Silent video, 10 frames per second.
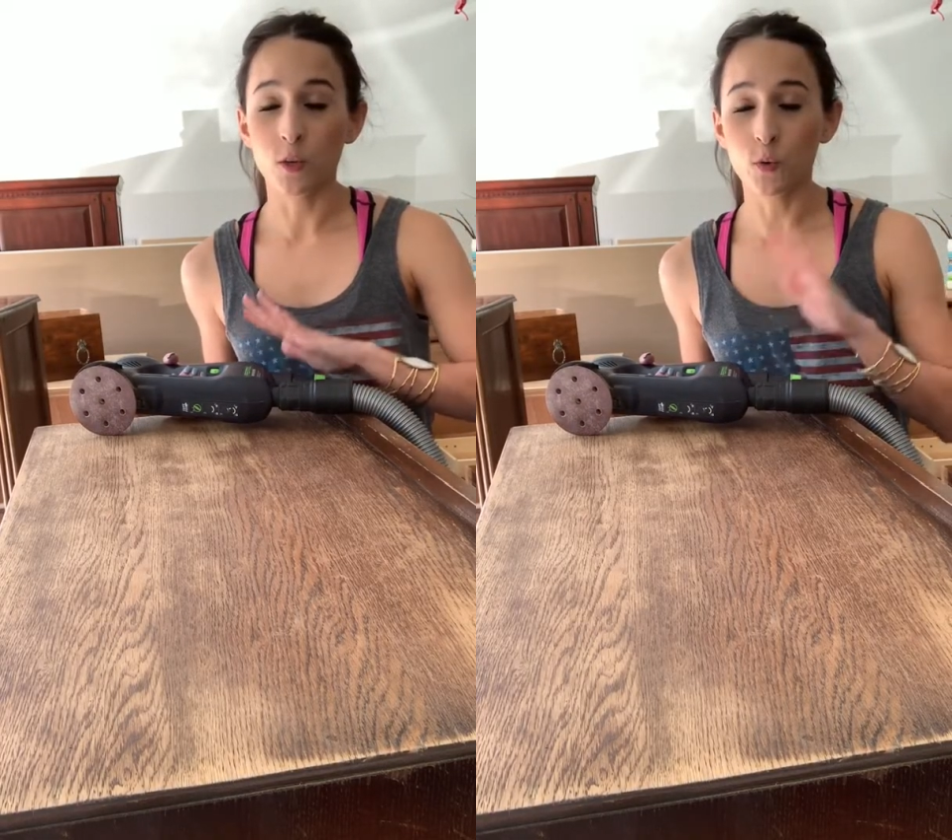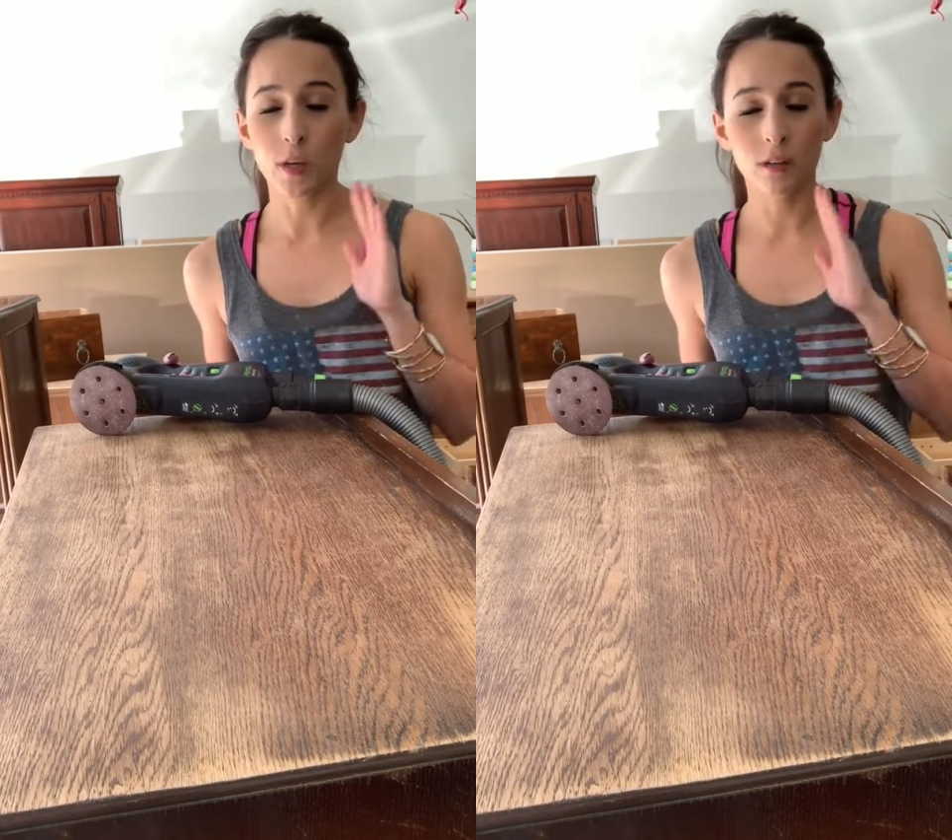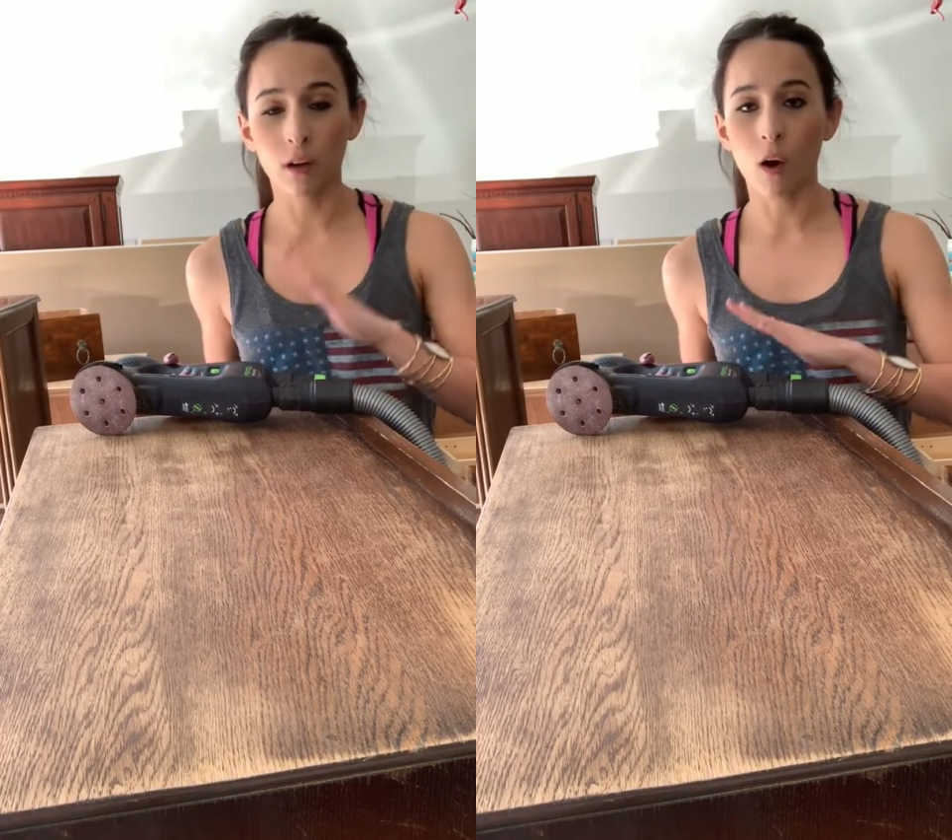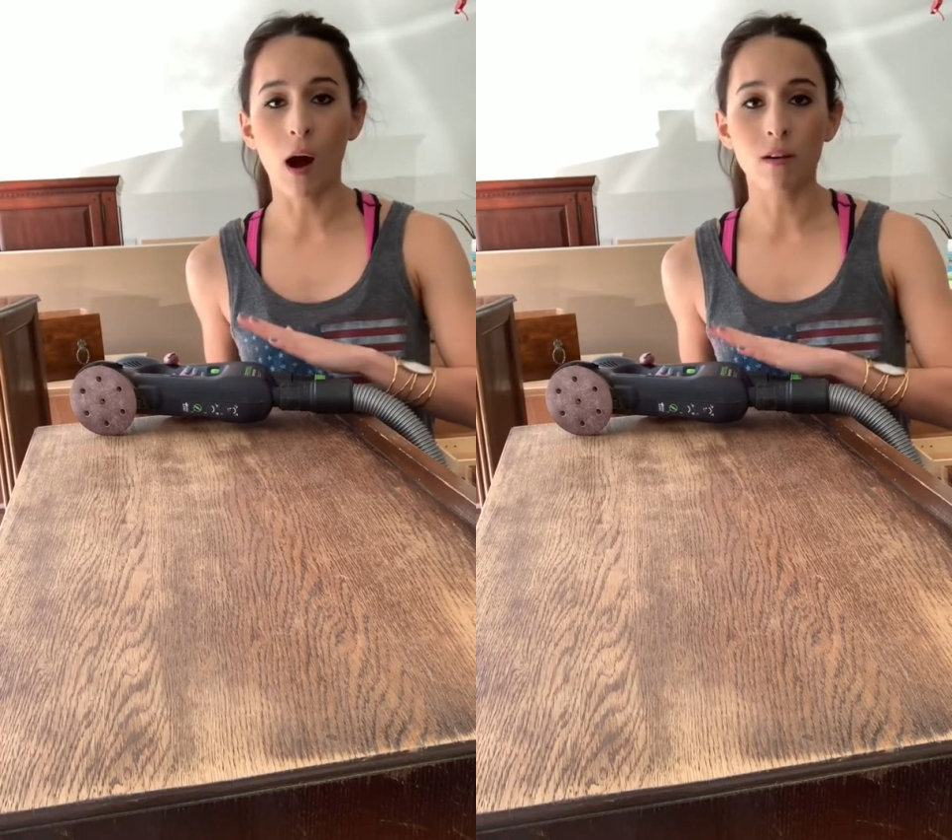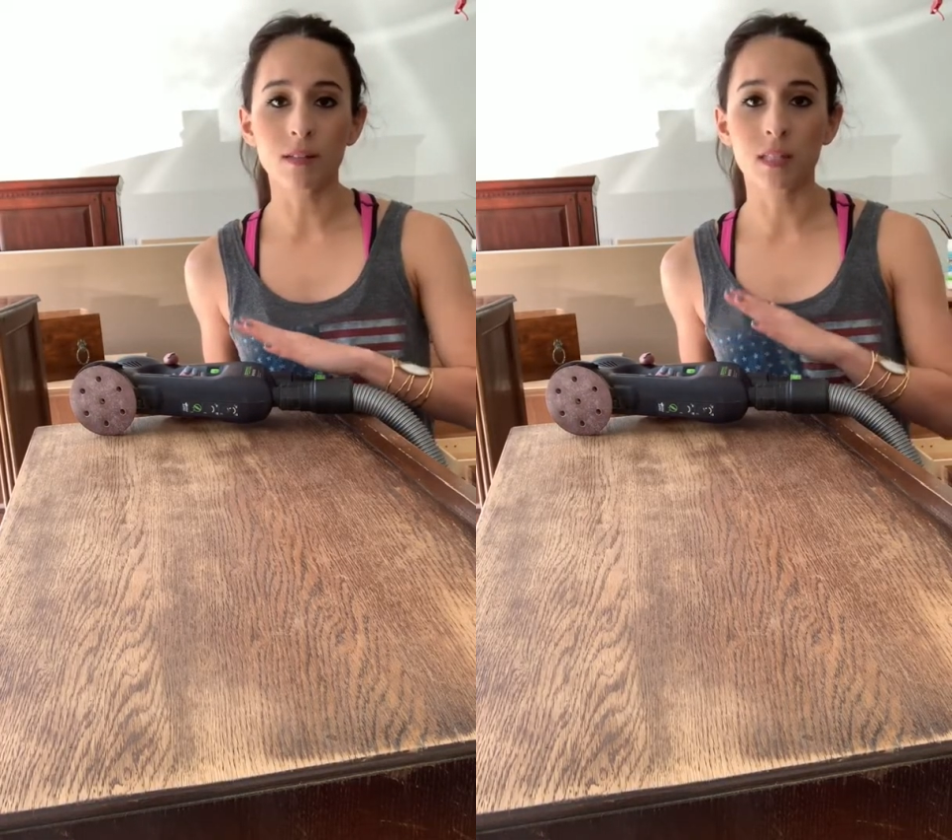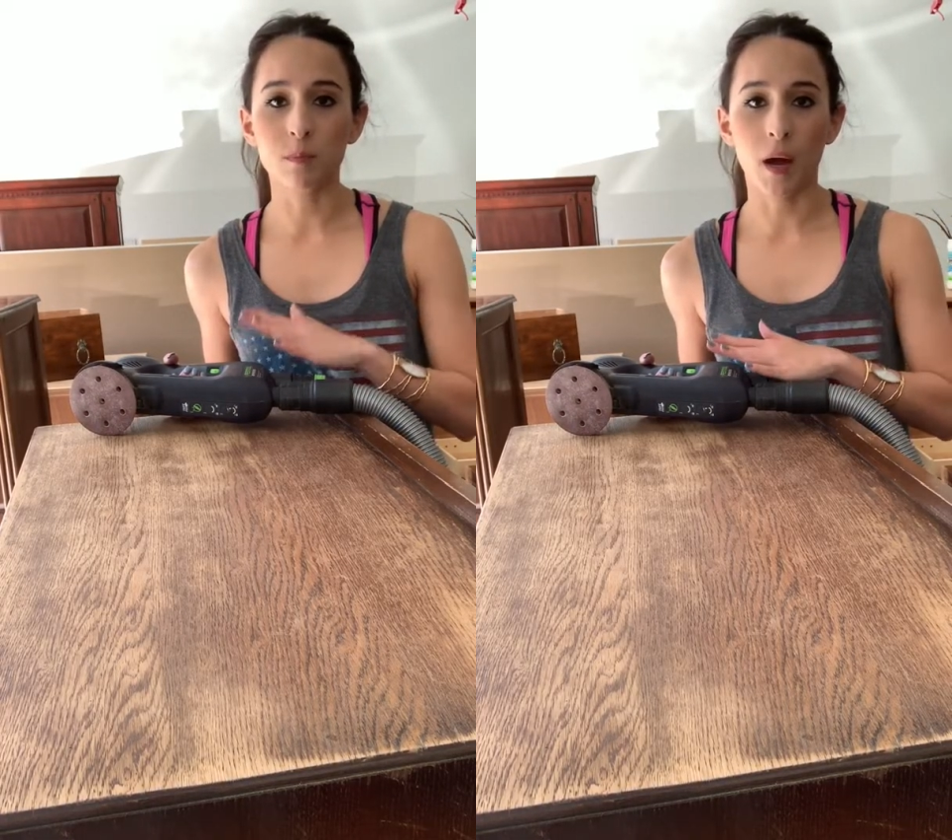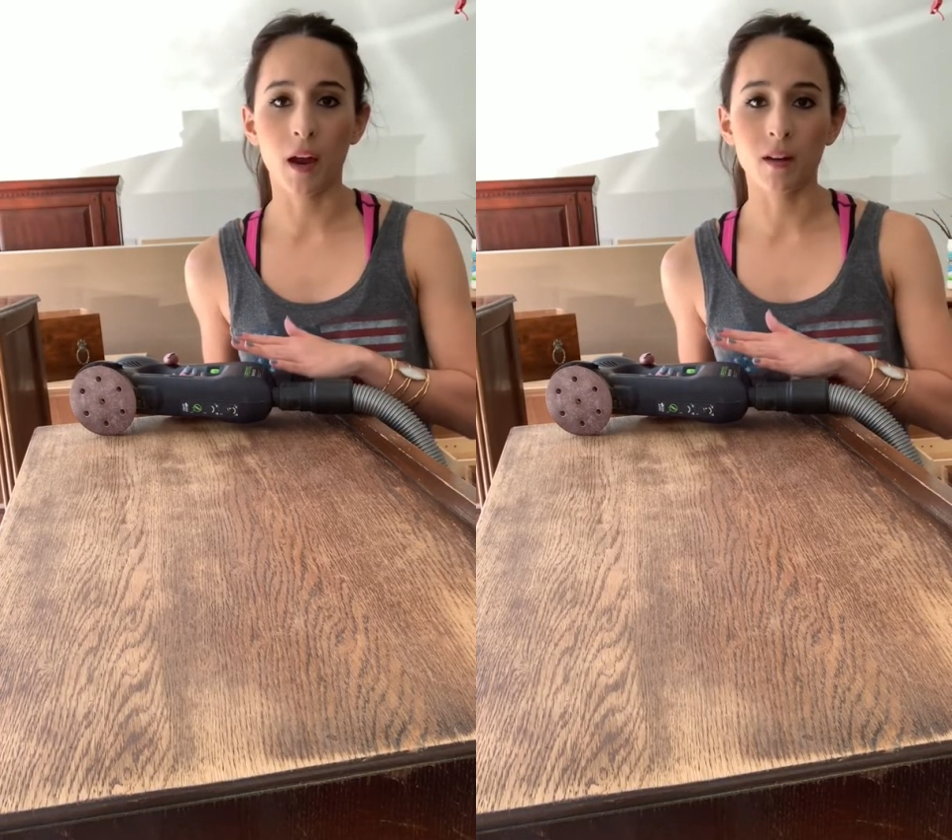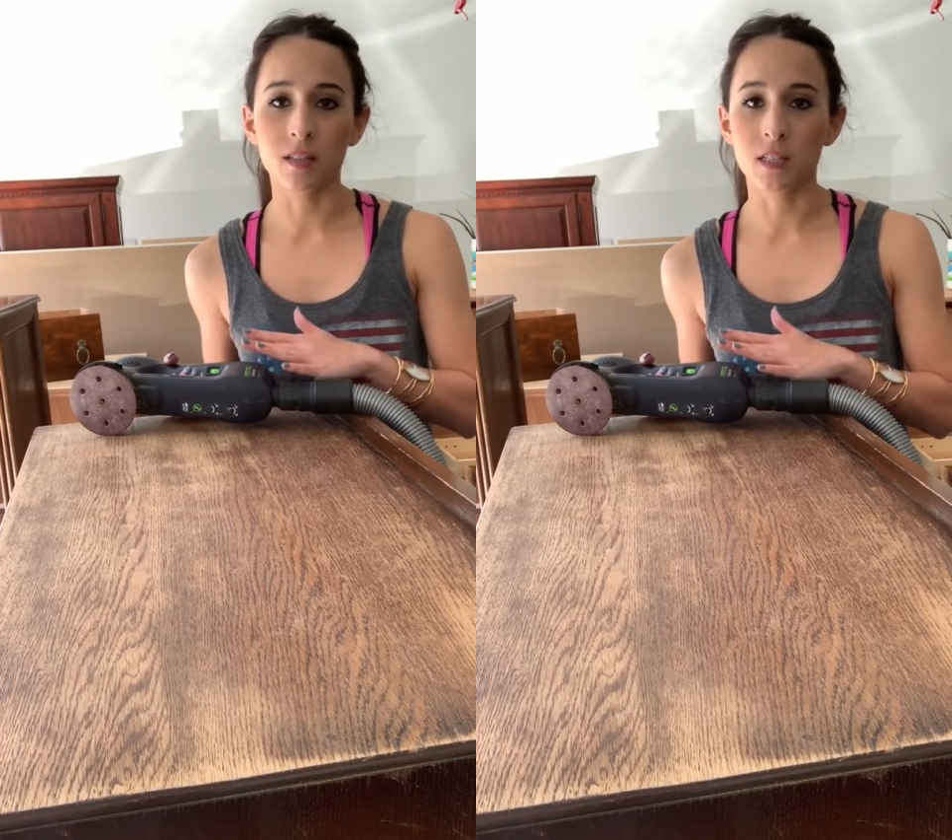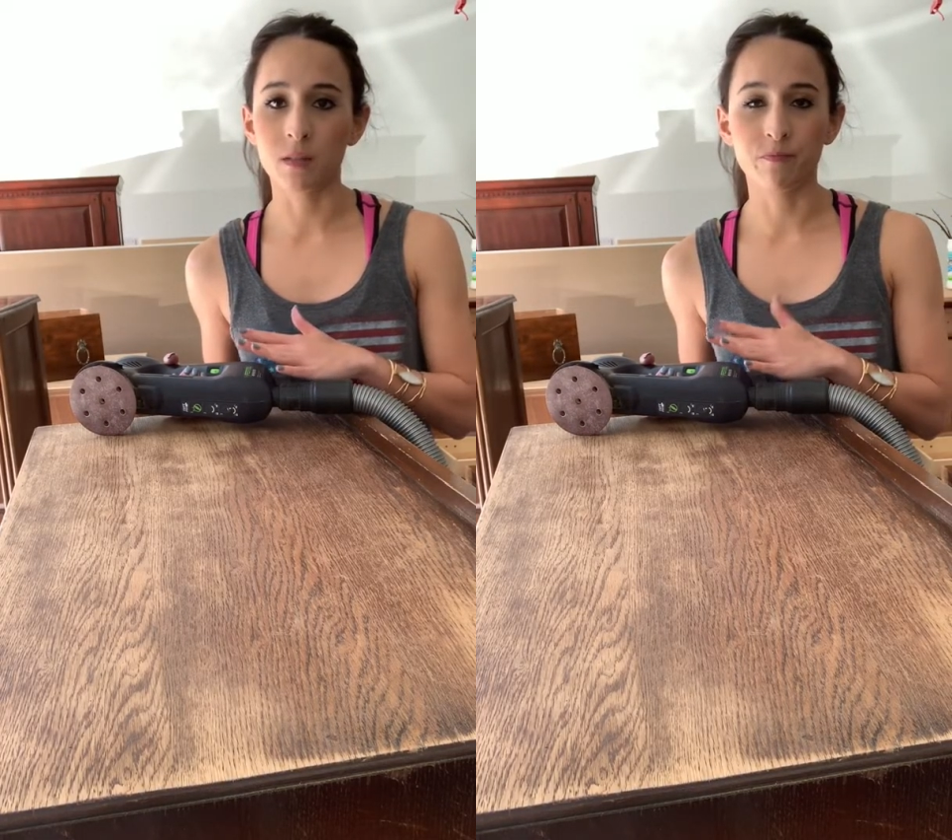You can go out and spend